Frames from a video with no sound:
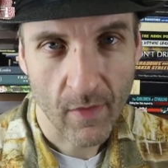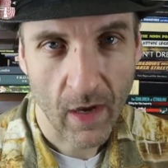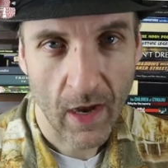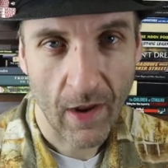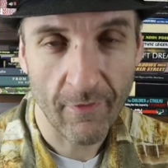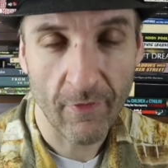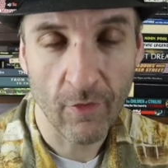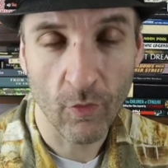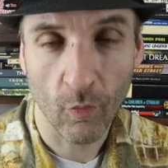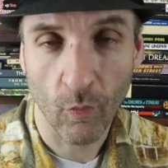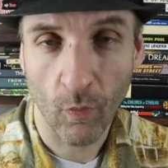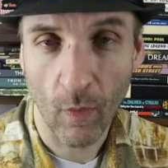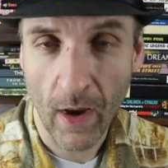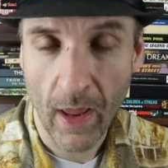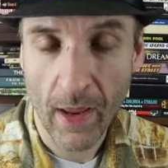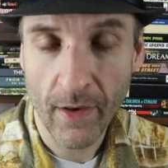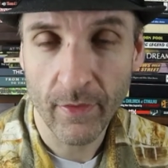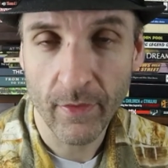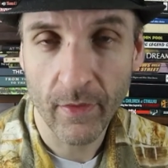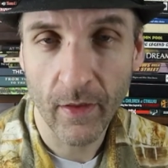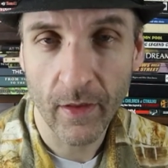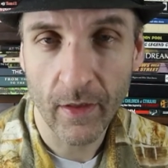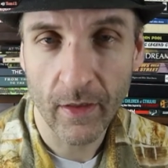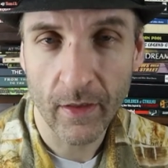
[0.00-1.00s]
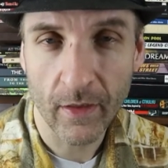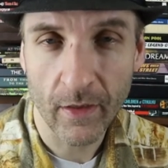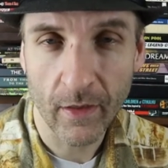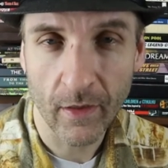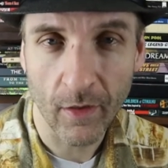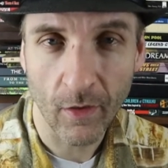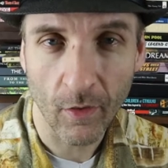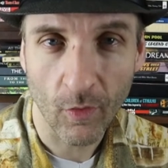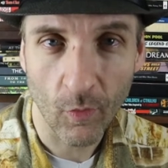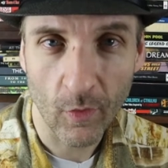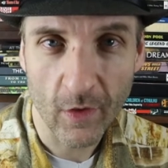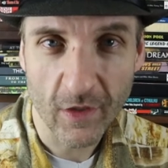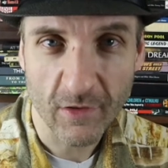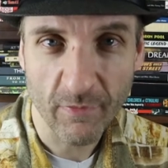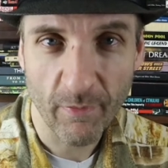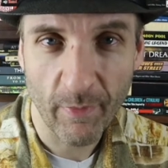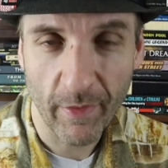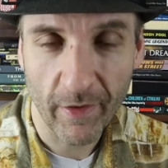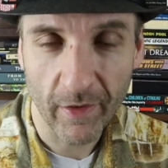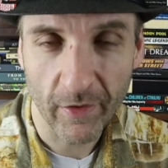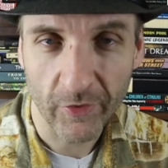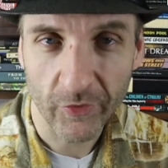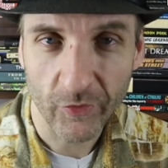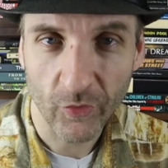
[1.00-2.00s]
Have you read the you know Coin
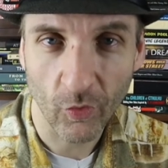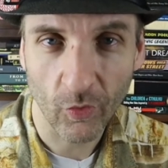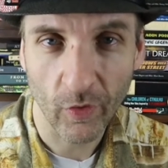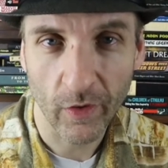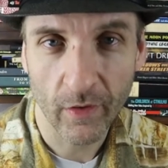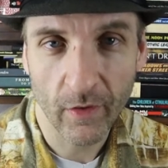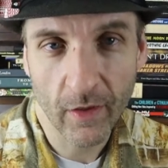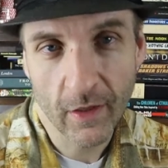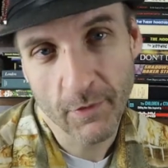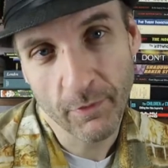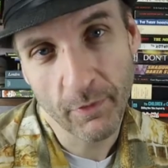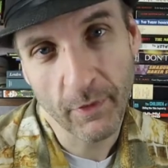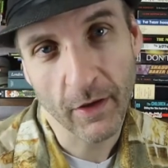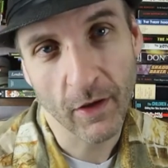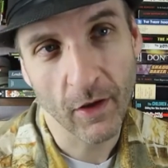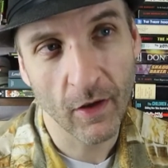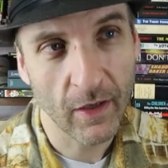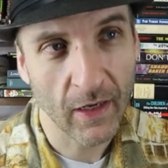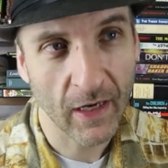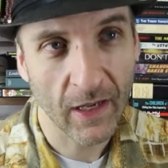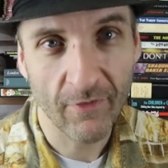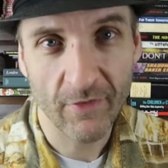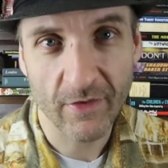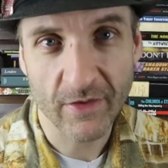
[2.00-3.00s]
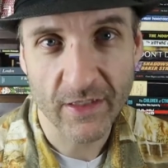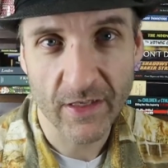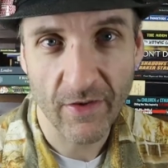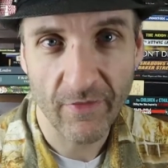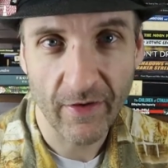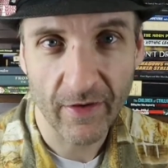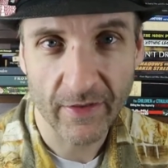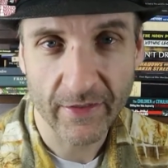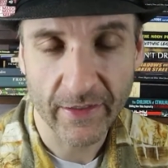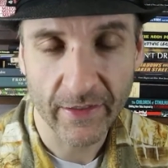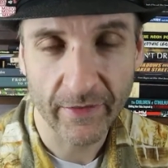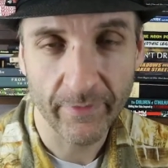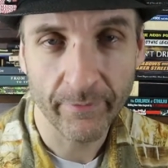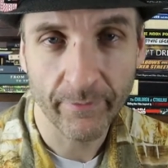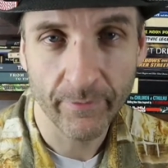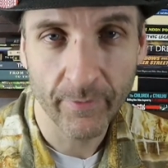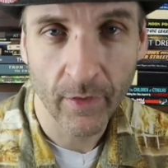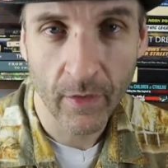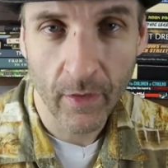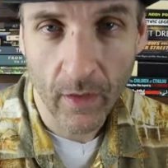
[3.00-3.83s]
Spinner story? It's pretty good. I give it a seven out of ten.